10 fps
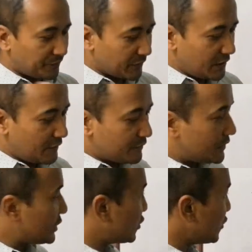if
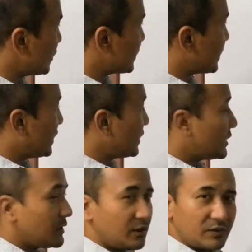this shows the
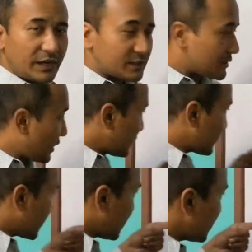direction of
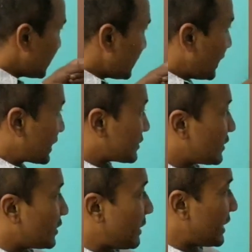the
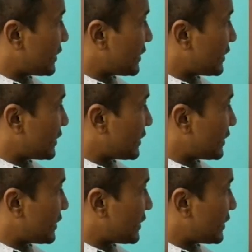external magnetic